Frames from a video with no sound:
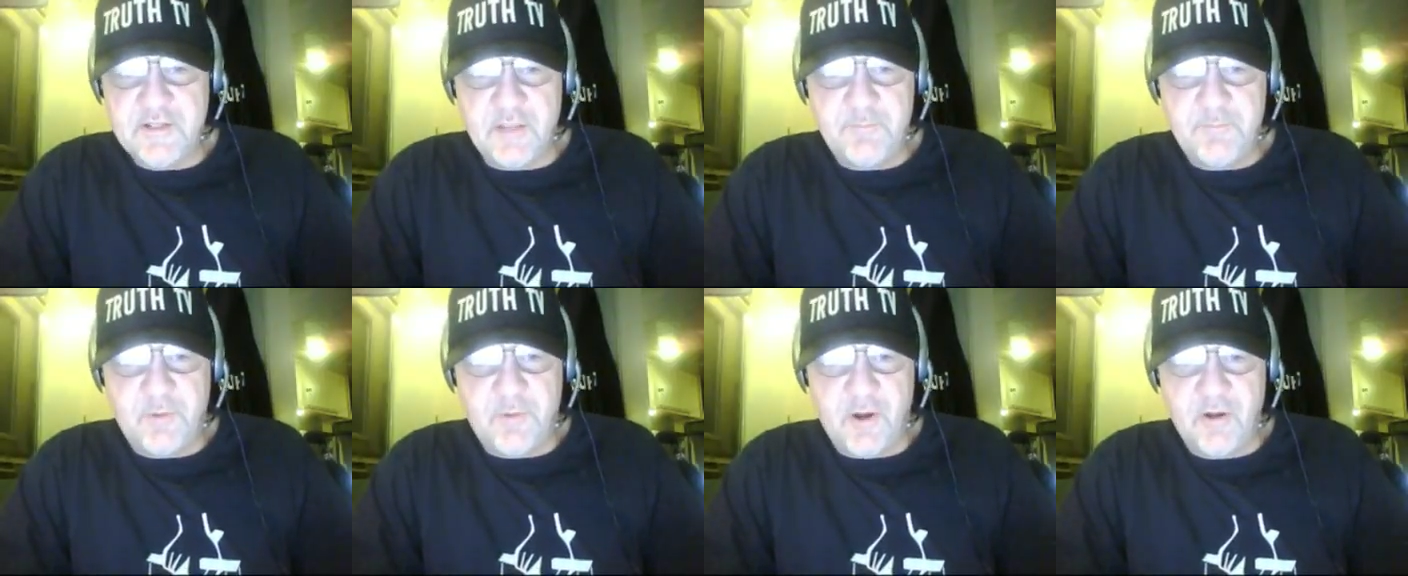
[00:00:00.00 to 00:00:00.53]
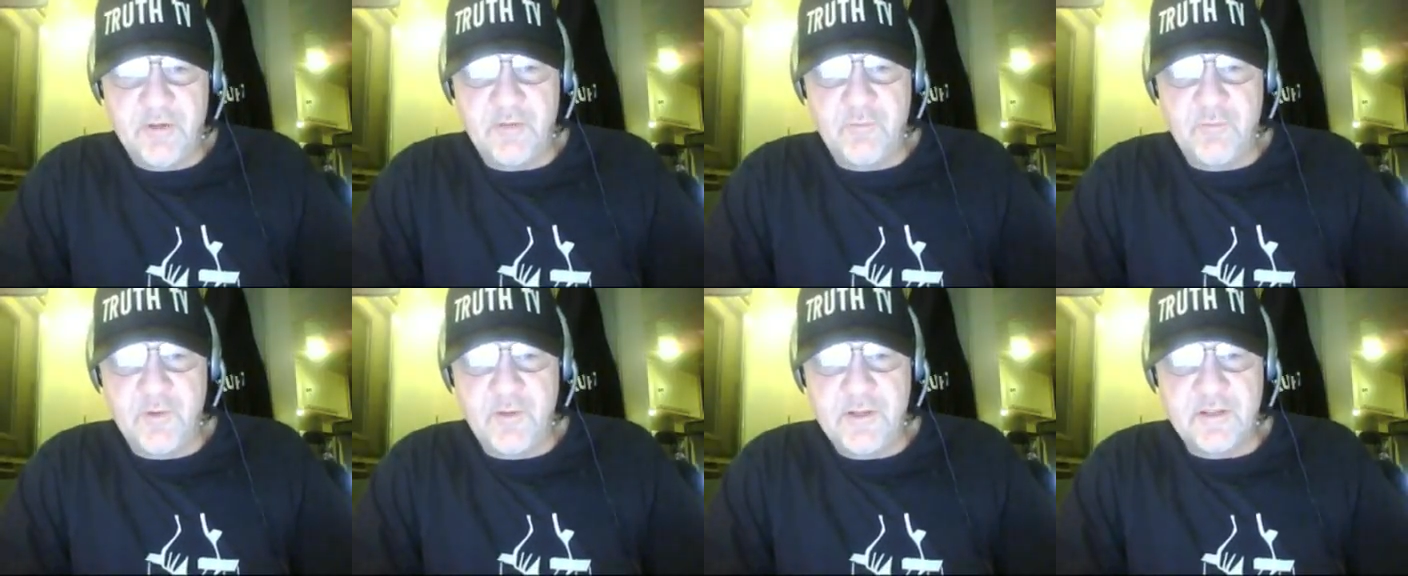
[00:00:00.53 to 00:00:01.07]
Police said
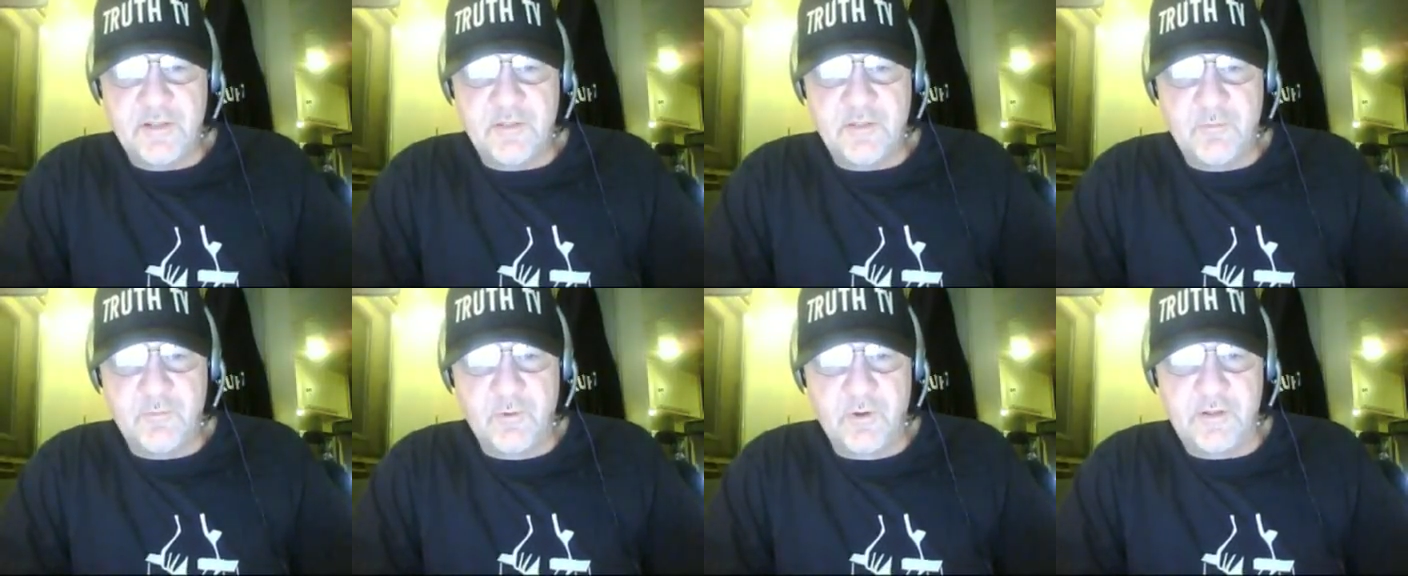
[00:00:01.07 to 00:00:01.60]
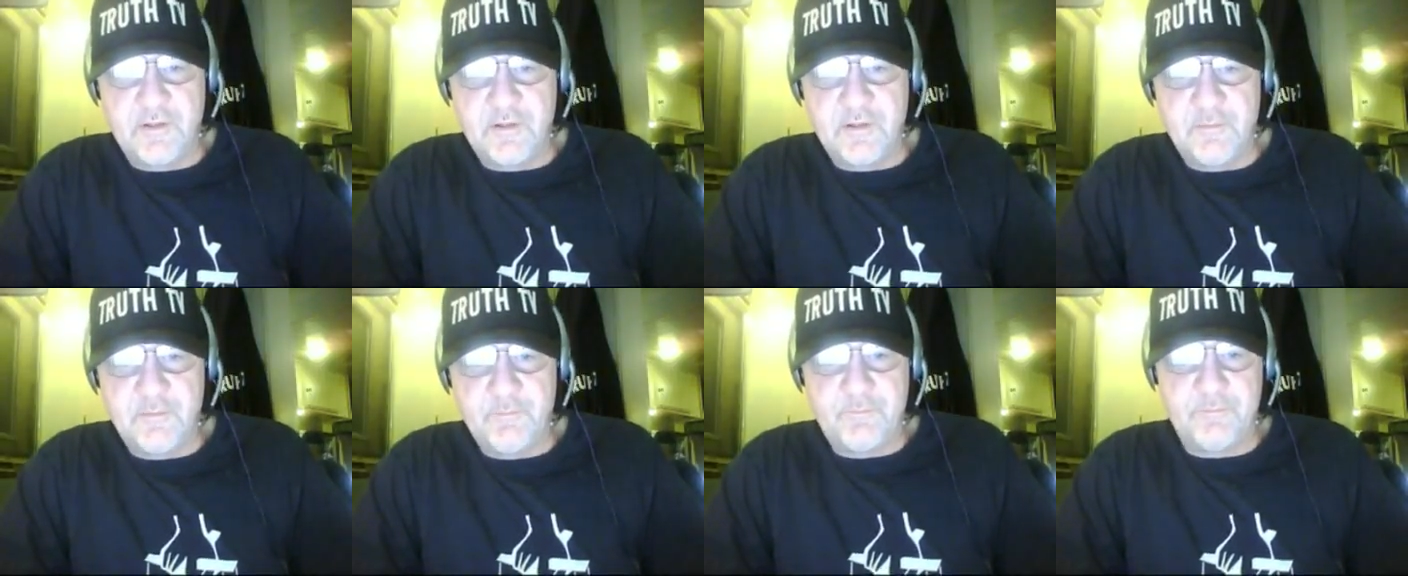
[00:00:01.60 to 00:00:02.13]
Pardo had recently
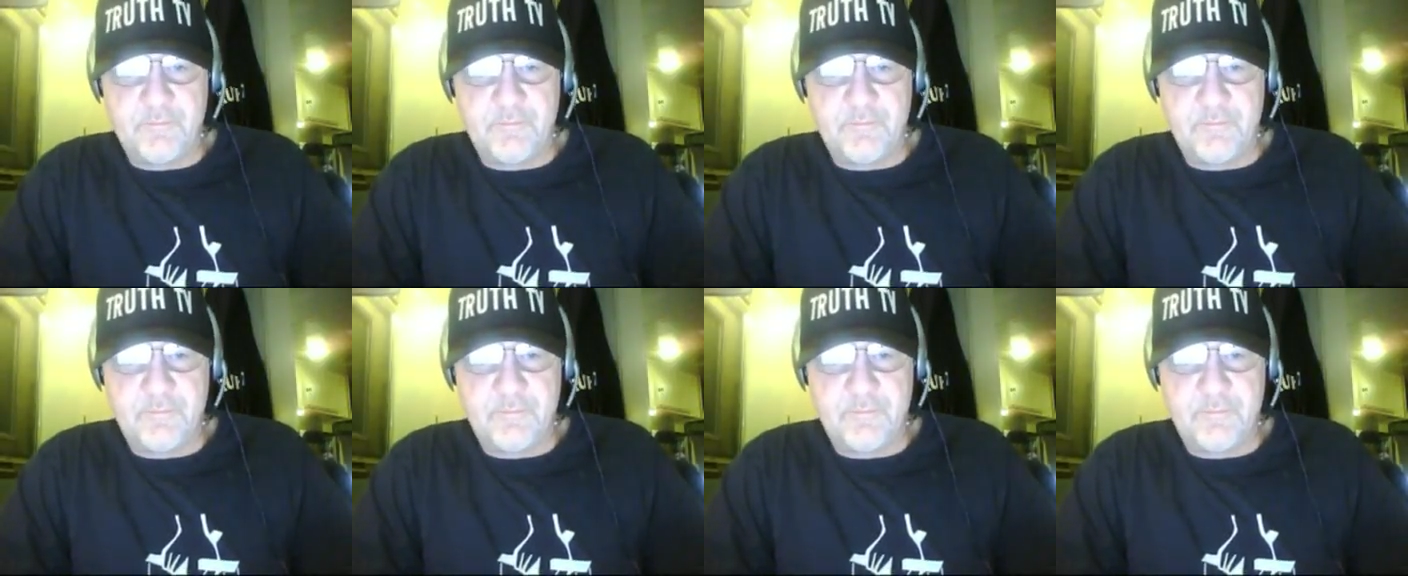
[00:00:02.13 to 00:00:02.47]
worked